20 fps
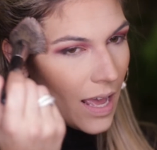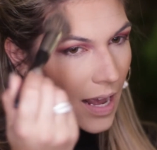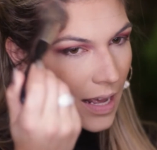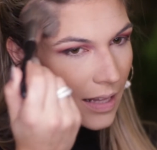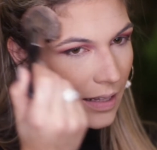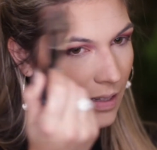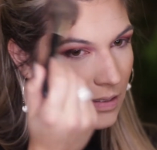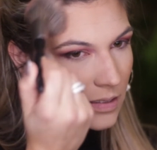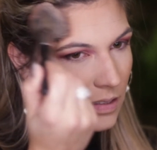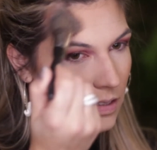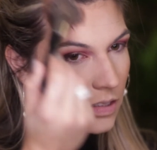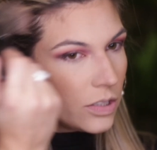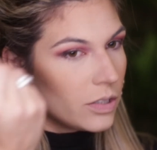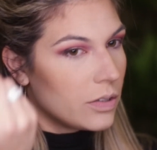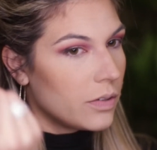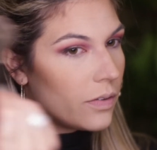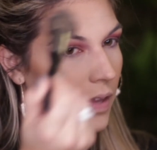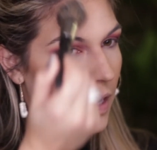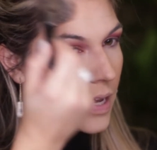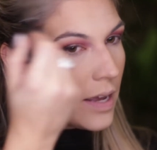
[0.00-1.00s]
I like to do
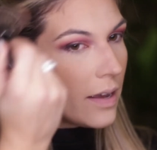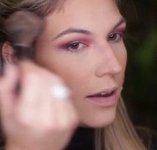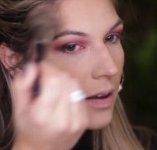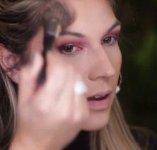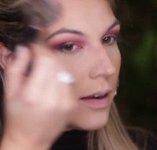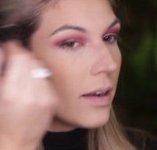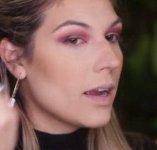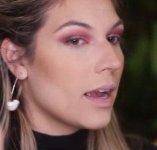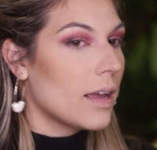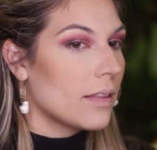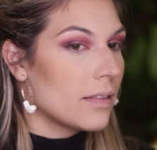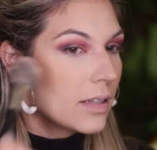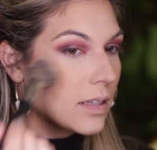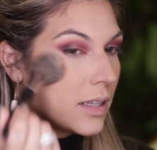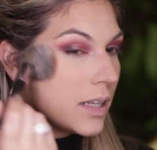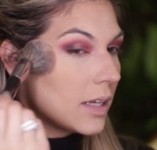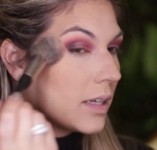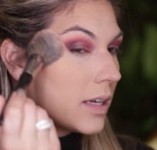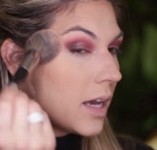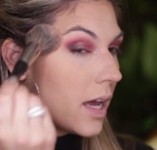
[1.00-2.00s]
it there, and then
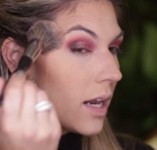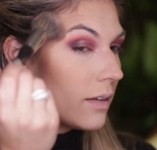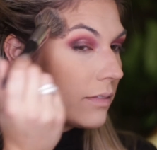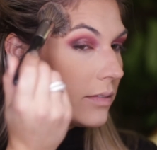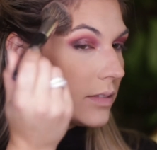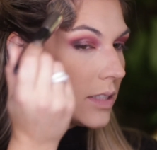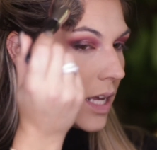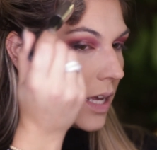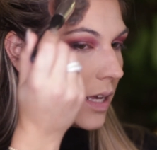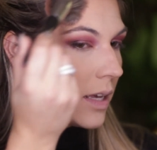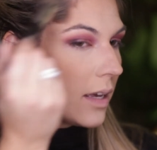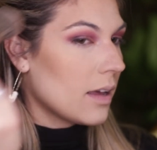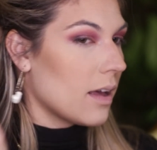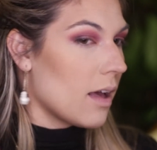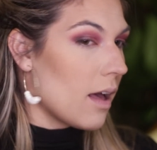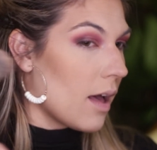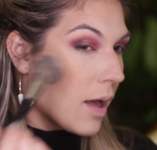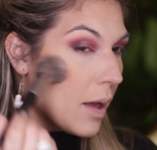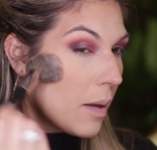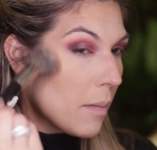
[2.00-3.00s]
like kind of take it
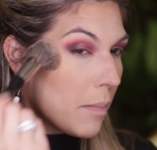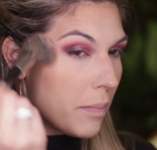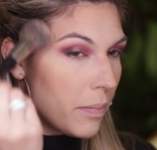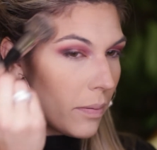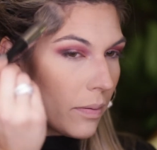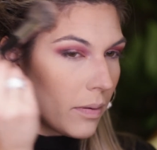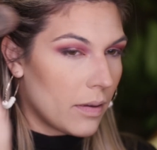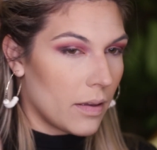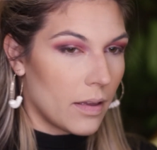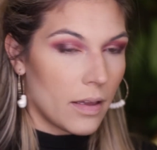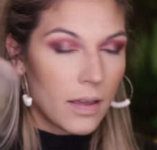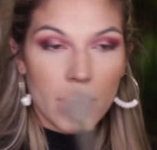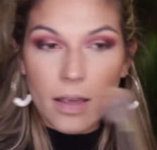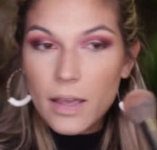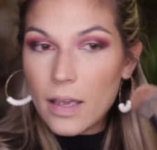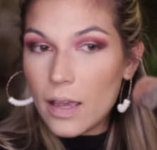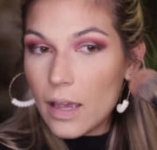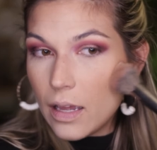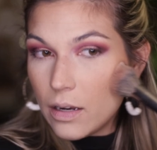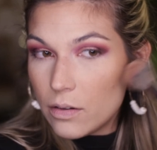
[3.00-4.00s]
up
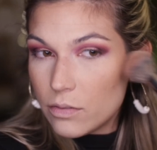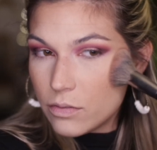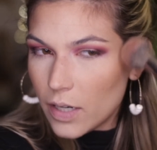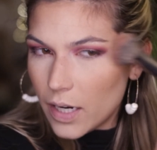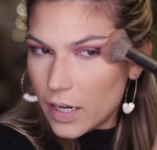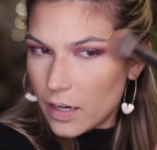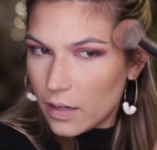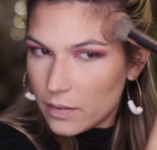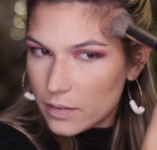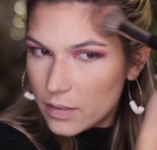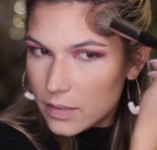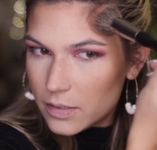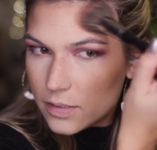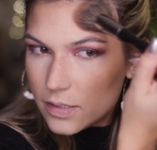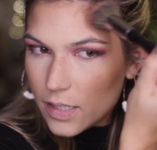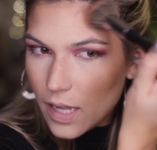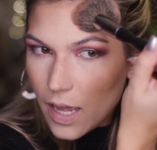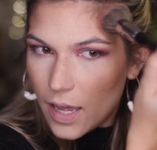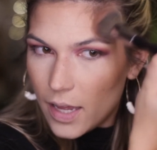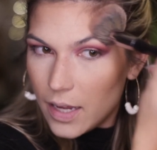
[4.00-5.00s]
and right on the
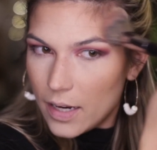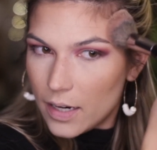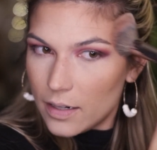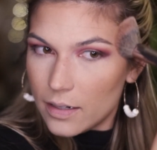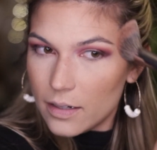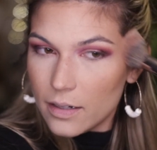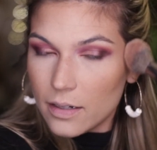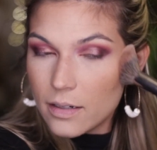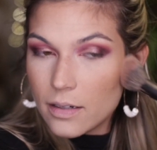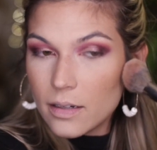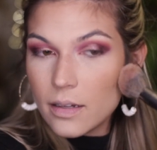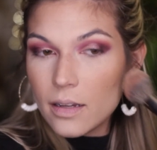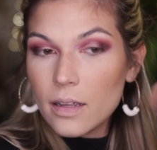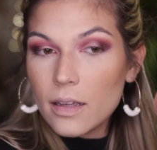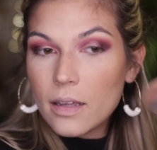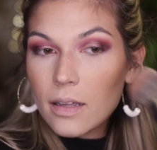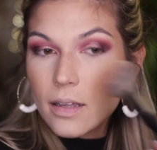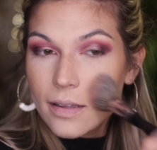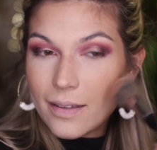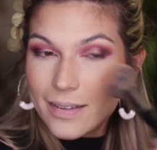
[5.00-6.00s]
side.
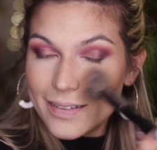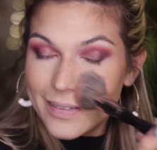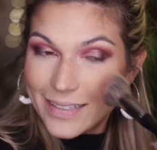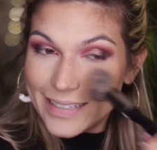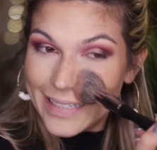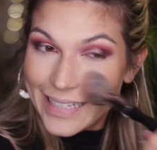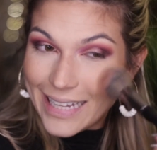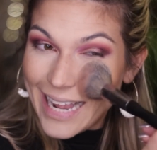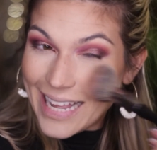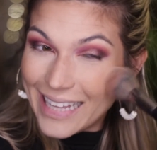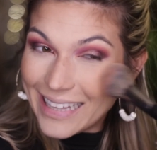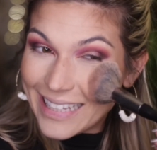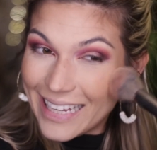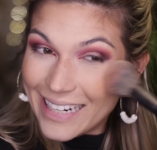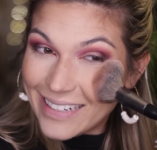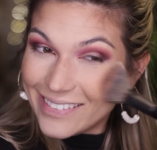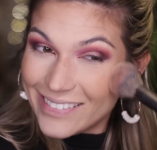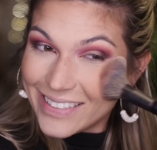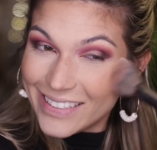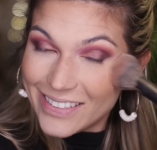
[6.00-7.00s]
And
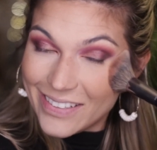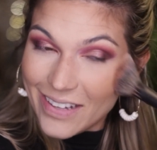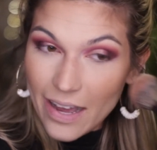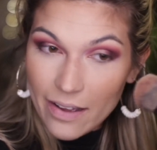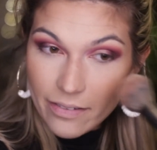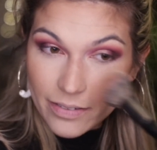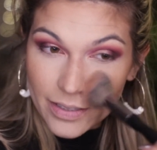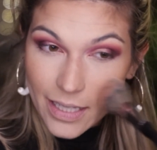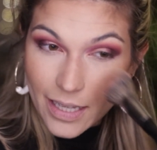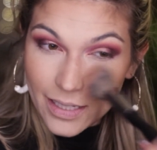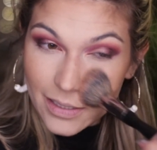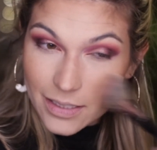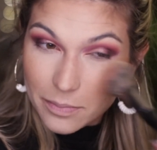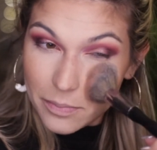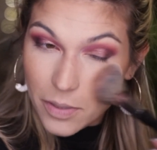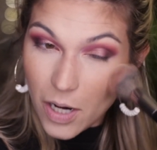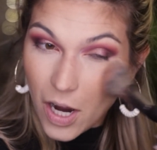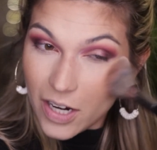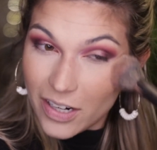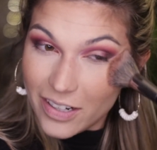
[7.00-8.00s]
then when you have less
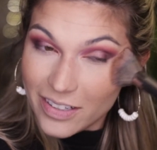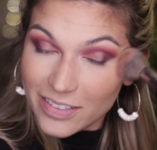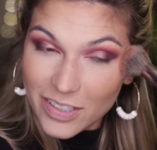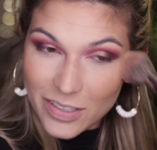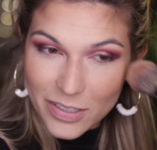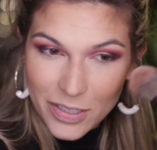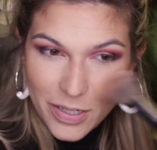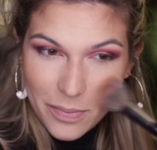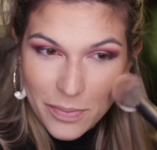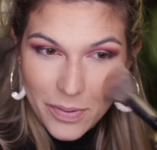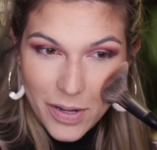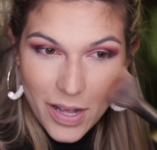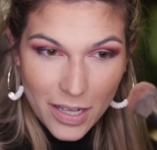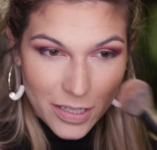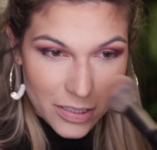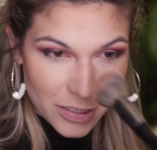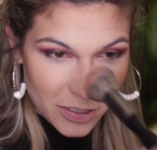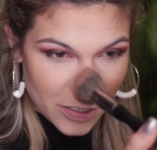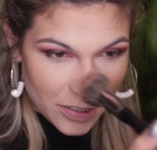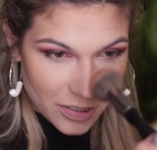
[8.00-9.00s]
product on your
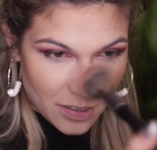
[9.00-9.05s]
brush,